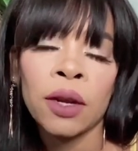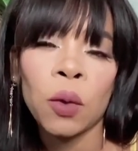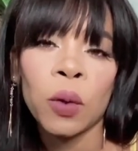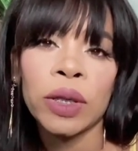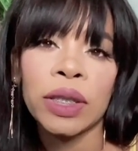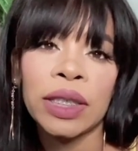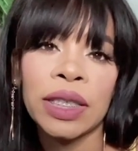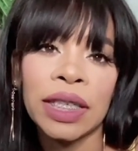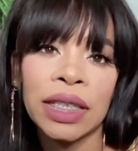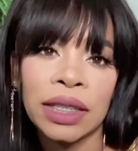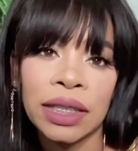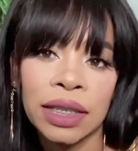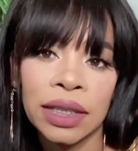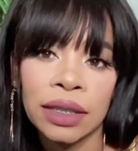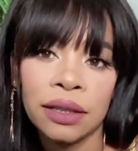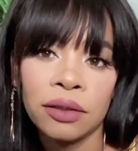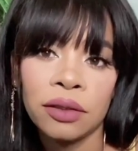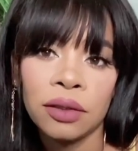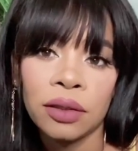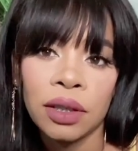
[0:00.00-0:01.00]
on
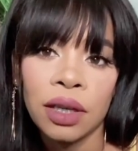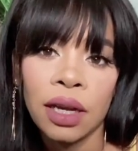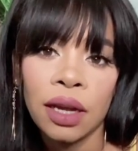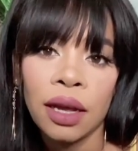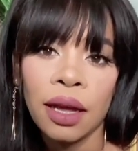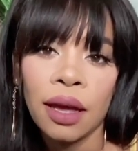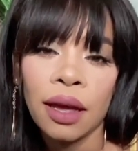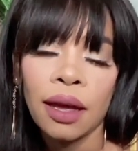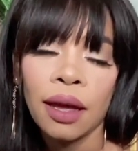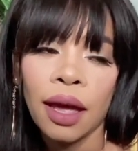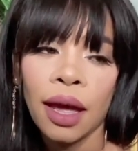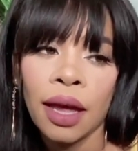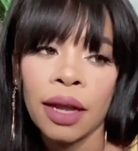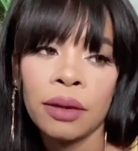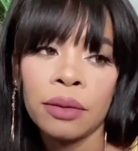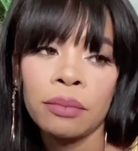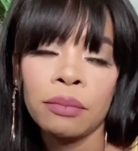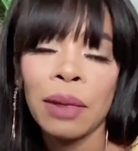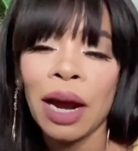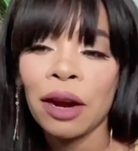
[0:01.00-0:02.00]
dating
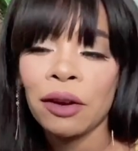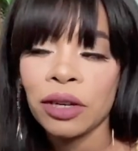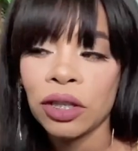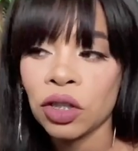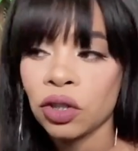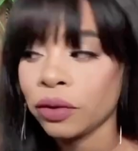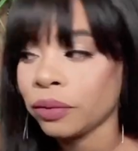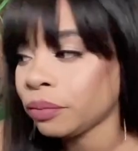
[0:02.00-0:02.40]
and marriage.